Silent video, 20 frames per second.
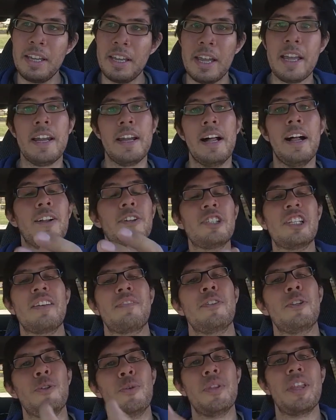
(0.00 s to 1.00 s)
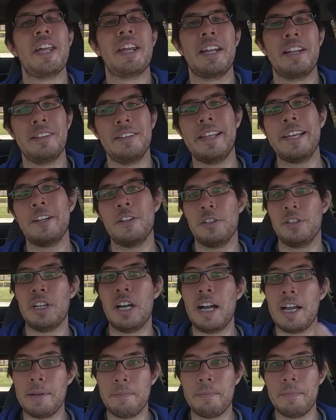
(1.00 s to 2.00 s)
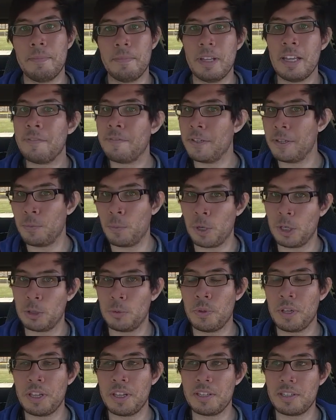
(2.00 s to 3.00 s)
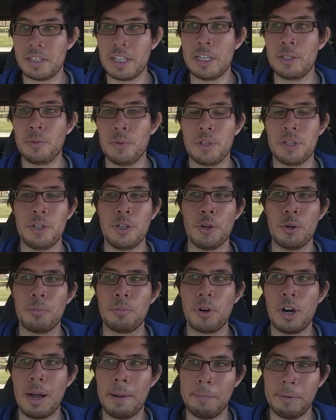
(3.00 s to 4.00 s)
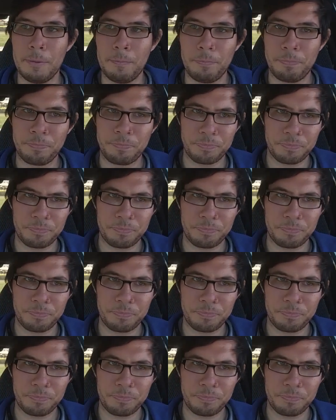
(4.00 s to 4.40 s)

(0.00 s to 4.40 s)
And I'll just have to do that at a later time. If it works within the schedule, then no problem.